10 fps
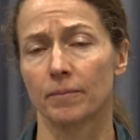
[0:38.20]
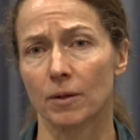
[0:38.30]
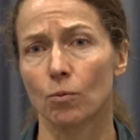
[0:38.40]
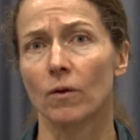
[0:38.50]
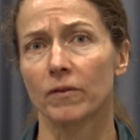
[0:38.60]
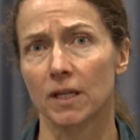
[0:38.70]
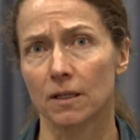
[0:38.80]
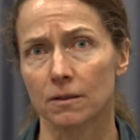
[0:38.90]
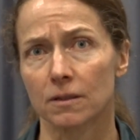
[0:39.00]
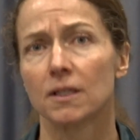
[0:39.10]
the 1
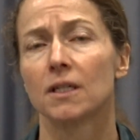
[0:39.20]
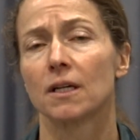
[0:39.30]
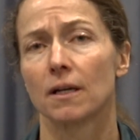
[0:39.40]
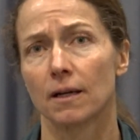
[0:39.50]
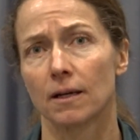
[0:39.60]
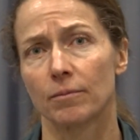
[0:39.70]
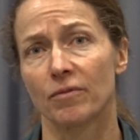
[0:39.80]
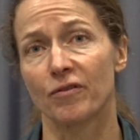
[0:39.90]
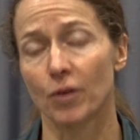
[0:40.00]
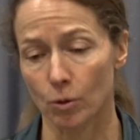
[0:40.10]
year
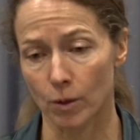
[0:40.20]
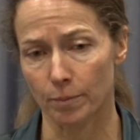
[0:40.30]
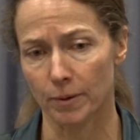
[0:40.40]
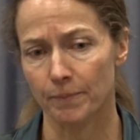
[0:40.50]
follow-up.